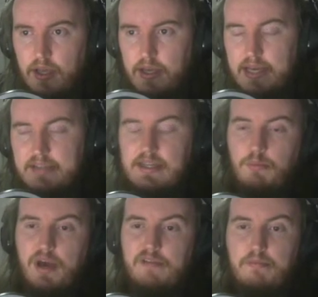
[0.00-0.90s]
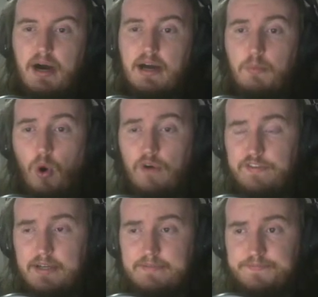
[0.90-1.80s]
Next up, we have
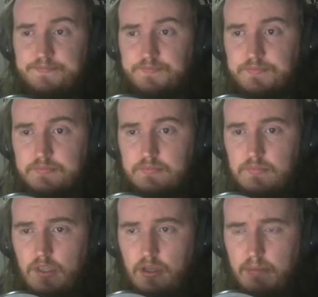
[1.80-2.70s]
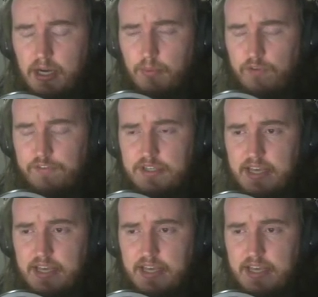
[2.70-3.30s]
Muckmorpher. Muckmorpher